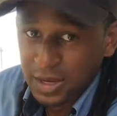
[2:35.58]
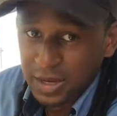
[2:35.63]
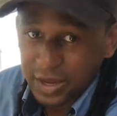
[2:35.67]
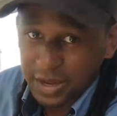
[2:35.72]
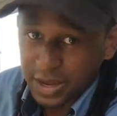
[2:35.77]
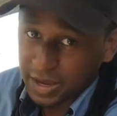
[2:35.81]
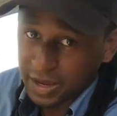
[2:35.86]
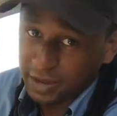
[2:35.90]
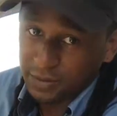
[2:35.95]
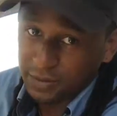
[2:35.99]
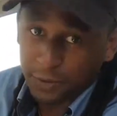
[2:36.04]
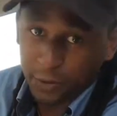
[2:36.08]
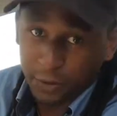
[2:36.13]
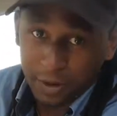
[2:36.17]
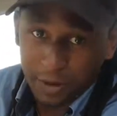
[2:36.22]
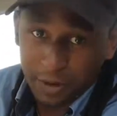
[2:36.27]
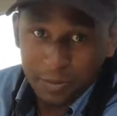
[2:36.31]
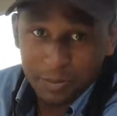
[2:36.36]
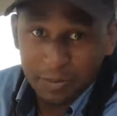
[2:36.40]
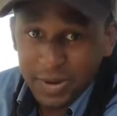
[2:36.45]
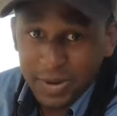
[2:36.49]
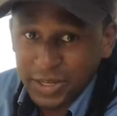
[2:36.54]
And for
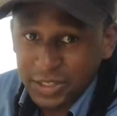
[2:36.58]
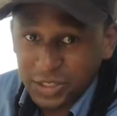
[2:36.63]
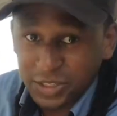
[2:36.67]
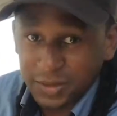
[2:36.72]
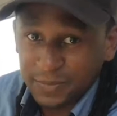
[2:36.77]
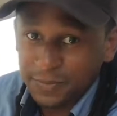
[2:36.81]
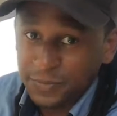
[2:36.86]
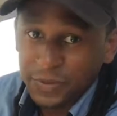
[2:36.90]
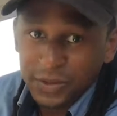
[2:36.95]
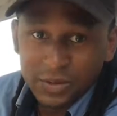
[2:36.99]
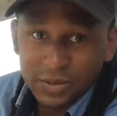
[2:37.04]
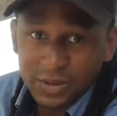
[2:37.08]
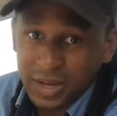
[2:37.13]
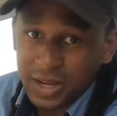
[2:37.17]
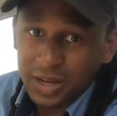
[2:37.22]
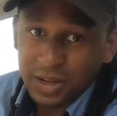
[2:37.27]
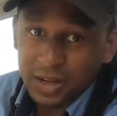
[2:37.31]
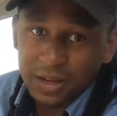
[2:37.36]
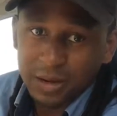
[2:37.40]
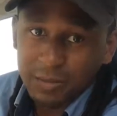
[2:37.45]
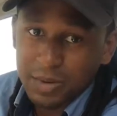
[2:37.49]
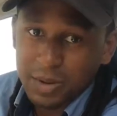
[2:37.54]
commission, you're not
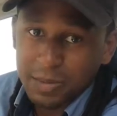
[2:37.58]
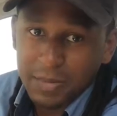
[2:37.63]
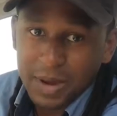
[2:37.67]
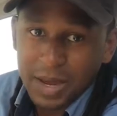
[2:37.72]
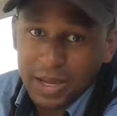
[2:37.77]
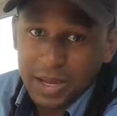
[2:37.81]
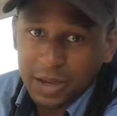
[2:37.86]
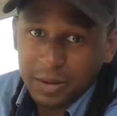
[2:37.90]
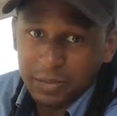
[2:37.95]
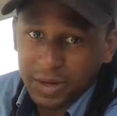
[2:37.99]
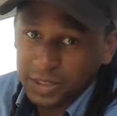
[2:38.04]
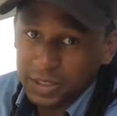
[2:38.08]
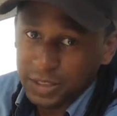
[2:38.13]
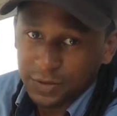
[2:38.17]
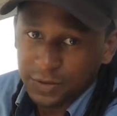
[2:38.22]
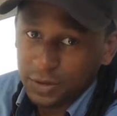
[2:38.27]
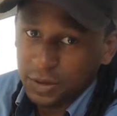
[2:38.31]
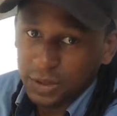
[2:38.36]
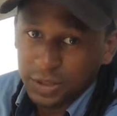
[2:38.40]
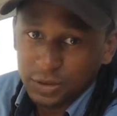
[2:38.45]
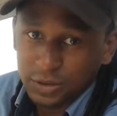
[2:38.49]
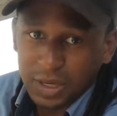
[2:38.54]
going to be making much if you
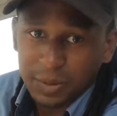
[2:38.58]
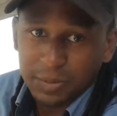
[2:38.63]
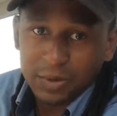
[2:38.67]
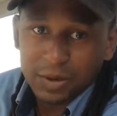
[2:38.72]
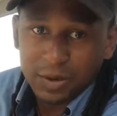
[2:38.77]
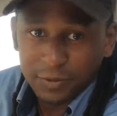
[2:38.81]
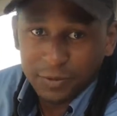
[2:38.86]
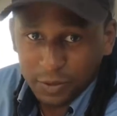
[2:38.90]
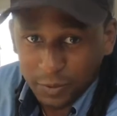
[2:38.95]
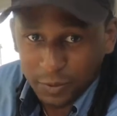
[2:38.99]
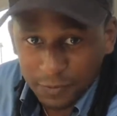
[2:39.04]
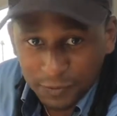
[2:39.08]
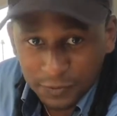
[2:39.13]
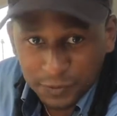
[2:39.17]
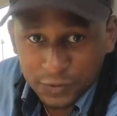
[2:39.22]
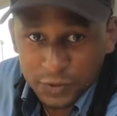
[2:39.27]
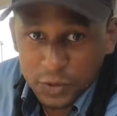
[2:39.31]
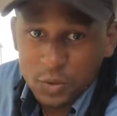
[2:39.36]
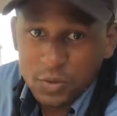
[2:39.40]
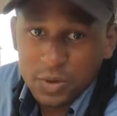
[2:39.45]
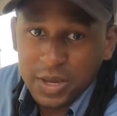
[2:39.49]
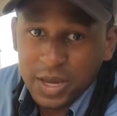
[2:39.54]
only drop off a
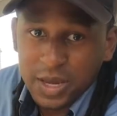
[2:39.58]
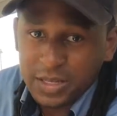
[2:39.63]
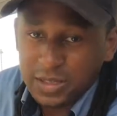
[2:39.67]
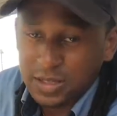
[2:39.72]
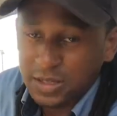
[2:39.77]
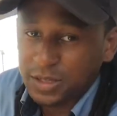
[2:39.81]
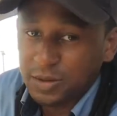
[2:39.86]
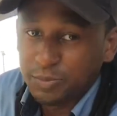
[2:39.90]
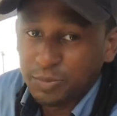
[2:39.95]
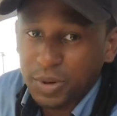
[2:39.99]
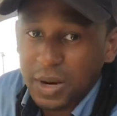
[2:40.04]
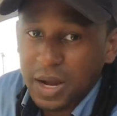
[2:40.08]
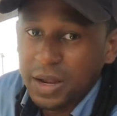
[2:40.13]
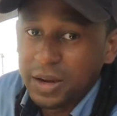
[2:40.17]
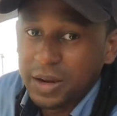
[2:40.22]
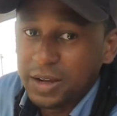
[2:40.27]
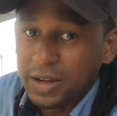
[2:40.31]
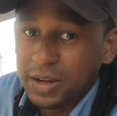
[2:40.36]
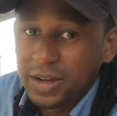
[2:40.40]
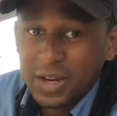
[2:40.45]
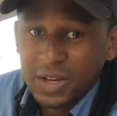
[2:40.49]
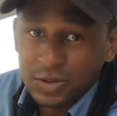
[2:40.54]
few cases of
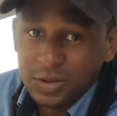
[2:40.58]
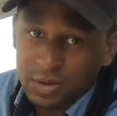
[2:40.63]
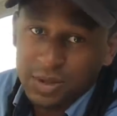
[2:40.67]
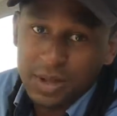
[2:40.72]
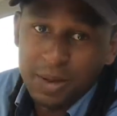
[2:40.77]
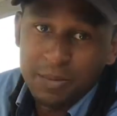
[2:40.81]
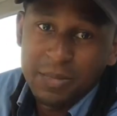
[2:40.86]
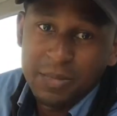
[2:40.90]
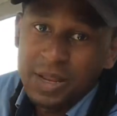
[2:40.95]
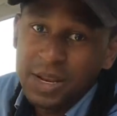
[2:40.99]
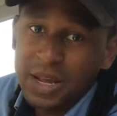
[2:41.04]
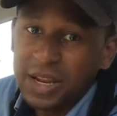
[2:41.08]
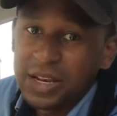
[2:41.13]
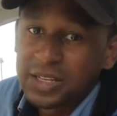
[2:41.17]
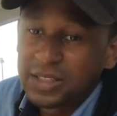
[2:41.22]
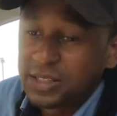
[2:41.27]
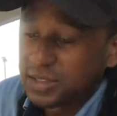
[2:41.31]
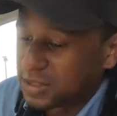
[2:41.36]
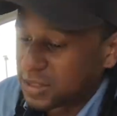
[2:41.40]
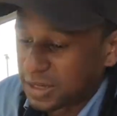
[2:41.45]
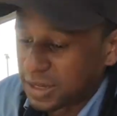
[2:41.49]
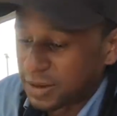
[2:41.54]
product. So that means I need
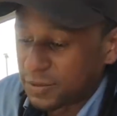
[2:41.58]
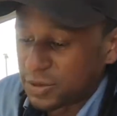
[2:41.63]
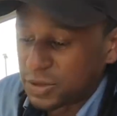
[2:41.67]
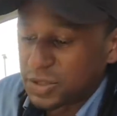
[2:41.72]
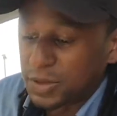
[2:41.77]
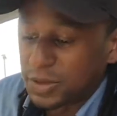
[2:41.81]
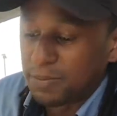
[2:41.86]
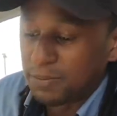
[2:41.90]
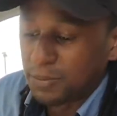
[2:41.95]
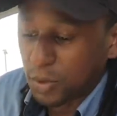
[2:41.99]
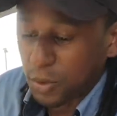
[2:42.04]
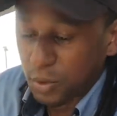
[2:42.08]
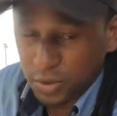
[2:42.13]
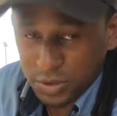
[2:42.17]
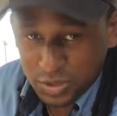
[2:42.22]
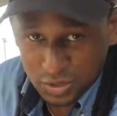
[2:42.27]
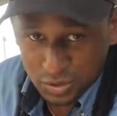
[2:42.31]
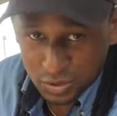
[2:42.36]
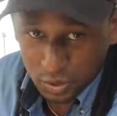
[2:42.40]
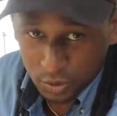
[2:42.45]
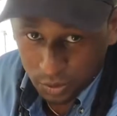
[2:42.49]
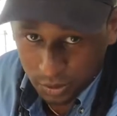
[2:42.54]
to deliver to more
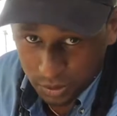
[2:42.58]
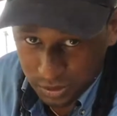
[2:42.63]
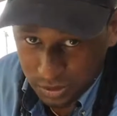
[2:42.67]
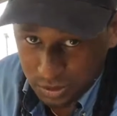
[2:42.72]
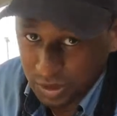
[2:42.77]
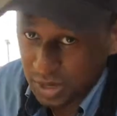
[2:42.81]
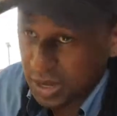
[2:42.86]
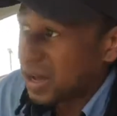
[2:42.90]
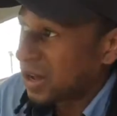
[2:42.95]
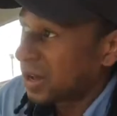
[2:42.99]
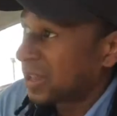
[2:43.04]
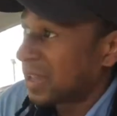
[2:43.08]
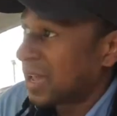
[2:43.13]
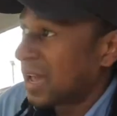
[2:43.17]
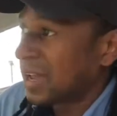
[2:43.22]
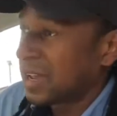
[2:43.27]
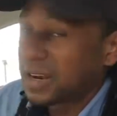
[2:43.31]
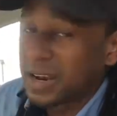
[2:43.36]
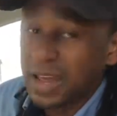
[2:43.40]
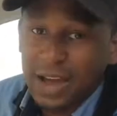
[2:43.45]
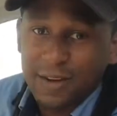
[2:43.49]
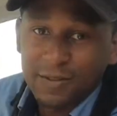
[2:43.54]
stores. So I'll, I
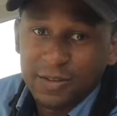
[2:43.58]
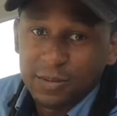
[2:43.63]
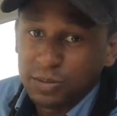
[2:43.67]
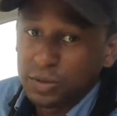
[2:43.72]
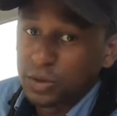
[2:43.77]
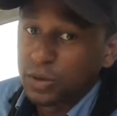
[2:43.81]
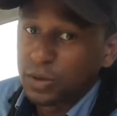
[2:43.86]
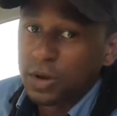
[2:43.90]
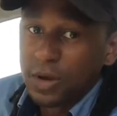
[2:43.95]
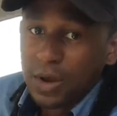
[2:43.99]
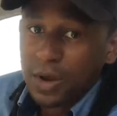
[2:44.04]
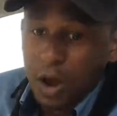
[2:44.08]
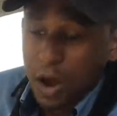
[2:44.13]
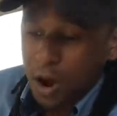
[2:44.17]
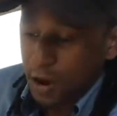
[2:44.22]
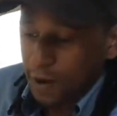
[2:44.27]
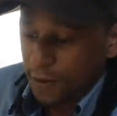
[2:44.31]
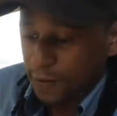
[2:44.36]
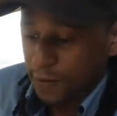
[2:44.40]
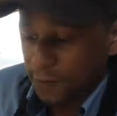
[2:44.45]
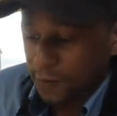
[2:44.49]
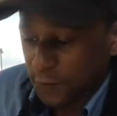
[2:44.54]
can have up to
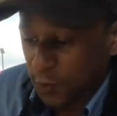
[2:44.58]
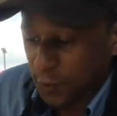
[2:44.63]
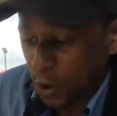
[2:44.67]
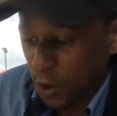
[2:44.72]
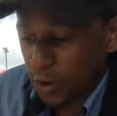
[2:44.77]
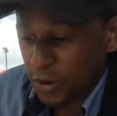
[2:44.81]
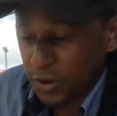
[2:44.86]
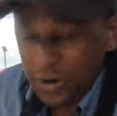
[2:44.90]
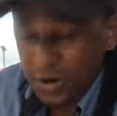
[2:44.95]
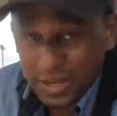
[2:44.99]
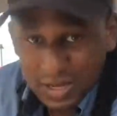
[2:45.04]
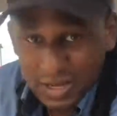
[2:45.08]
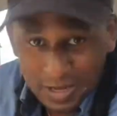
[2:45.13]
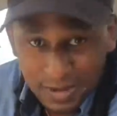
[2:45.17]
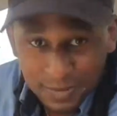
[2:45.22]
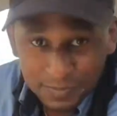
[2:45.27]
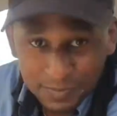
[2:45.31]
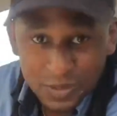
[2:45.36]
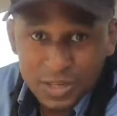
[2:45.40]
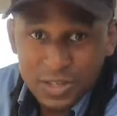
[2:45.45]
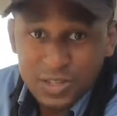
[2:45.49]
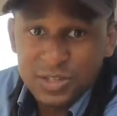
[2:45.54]
40
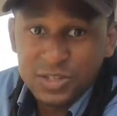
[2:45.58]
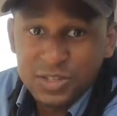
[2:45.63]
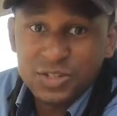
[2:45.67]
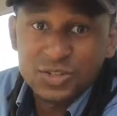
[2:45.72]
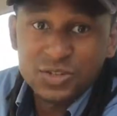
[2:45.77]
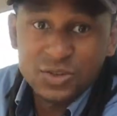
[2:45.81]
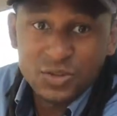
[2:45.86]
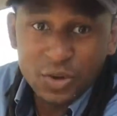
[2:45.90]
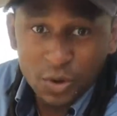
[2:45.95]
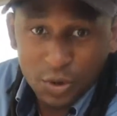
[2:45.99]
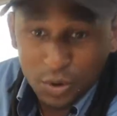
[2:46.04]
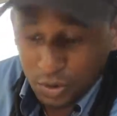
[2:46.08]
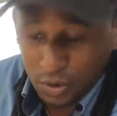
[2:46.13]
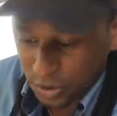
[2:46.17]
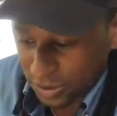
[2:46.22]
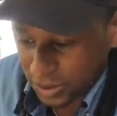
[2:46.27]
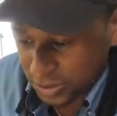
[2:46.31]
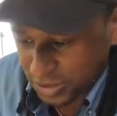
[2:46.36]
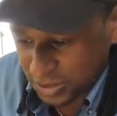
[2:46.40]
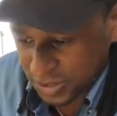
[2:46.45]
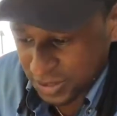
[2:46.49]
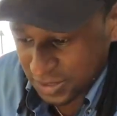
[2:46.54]

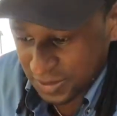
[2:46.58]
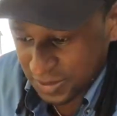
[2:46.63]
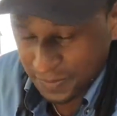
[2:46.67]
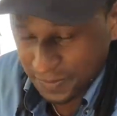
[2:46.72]
stores,